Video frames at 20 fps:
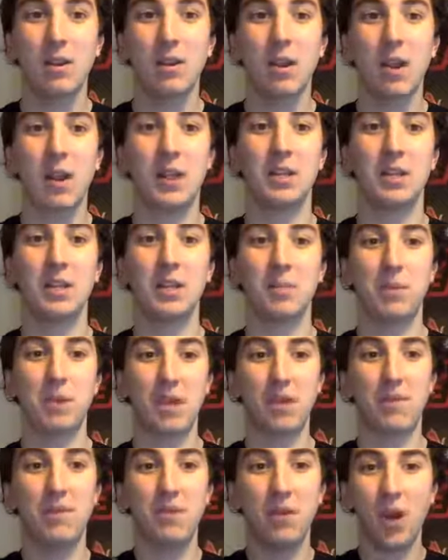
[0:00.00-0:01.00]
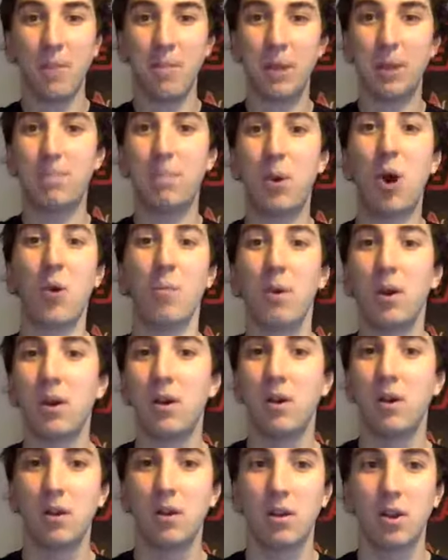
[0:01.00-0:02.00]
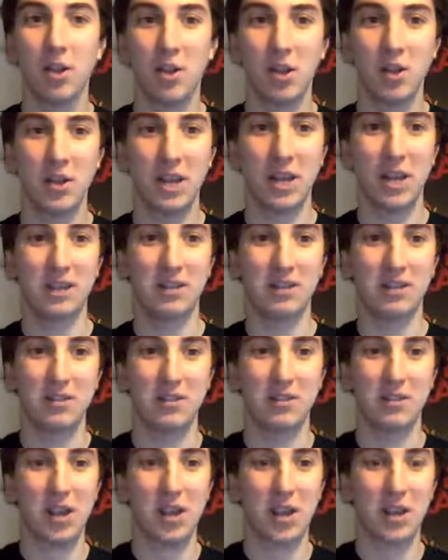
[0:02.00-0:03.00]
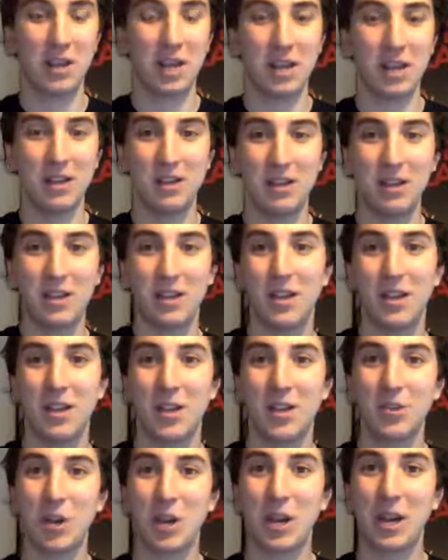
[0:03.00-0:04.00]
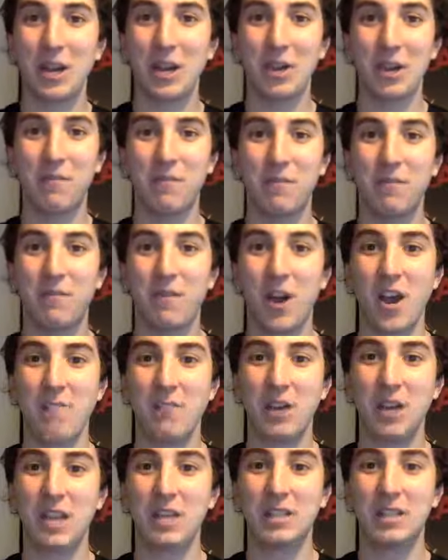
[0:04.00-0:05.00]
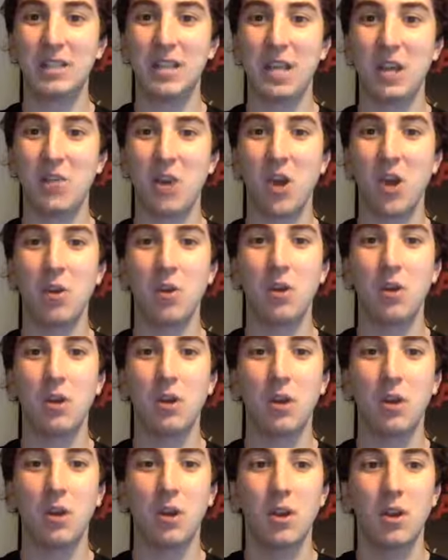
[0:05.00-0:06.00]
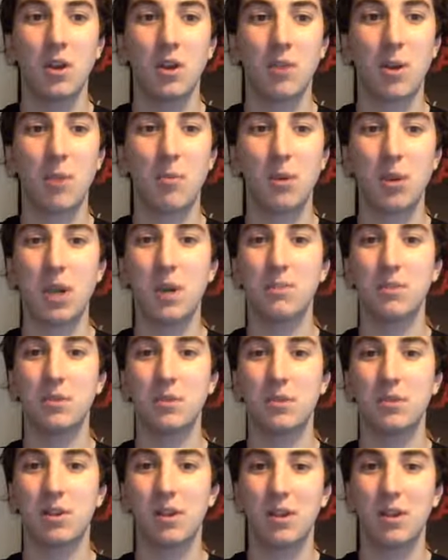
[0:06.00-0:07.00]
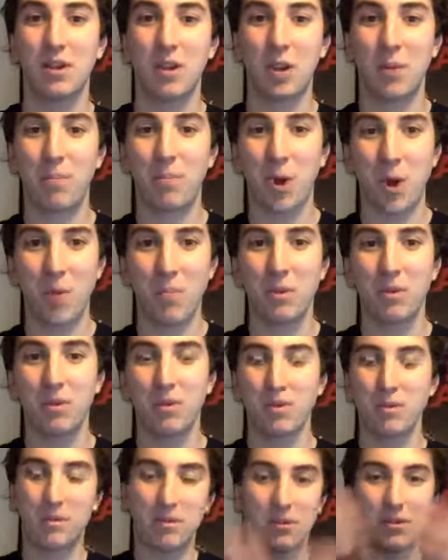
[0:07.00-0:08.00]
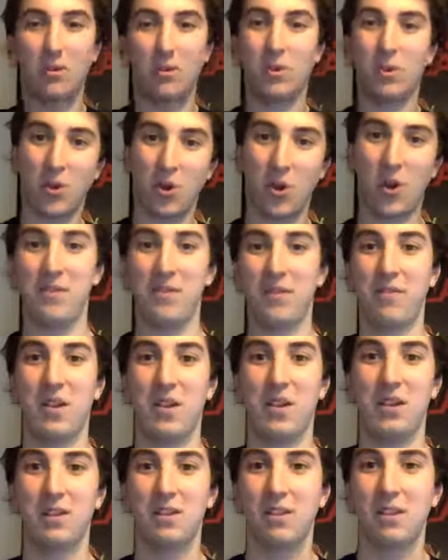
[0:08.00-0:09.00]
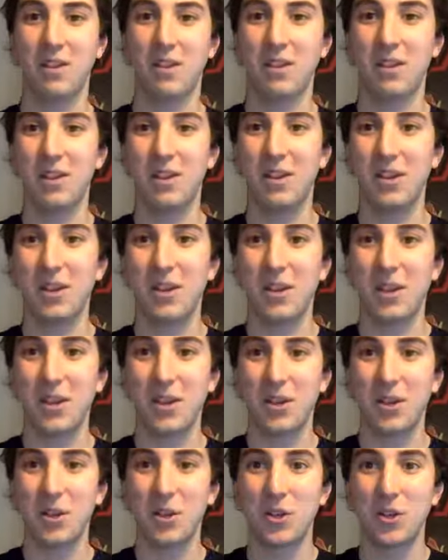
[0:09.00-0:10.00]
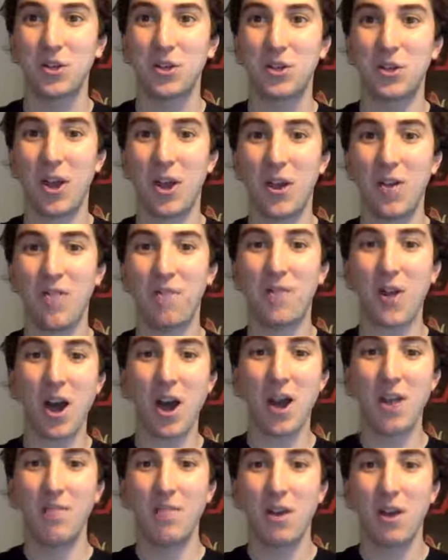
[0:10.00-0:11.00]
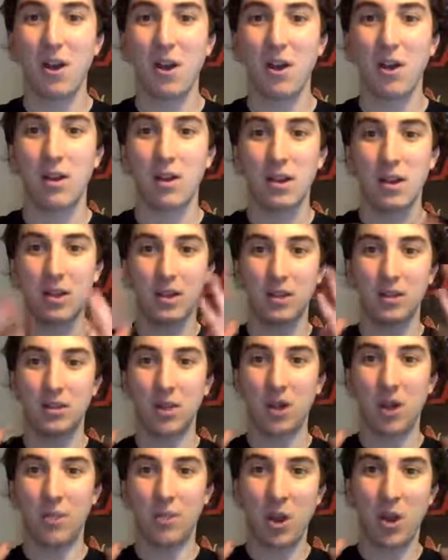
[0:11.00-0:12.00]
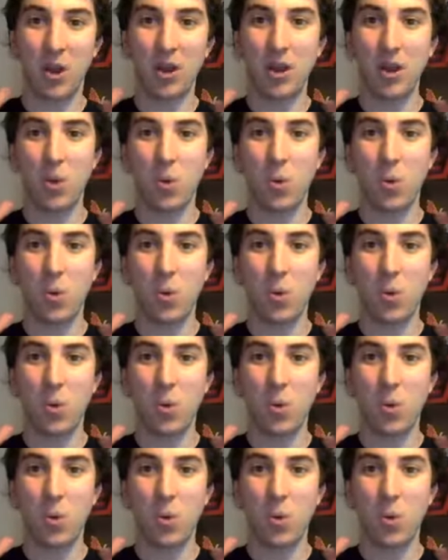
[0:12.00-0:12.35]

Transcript: And it's going to give a big pop at the end. Okay? So I'm going to count down from 5. When I get to 0, your bubblegum's going to pop all over your face. So 5, start blowing.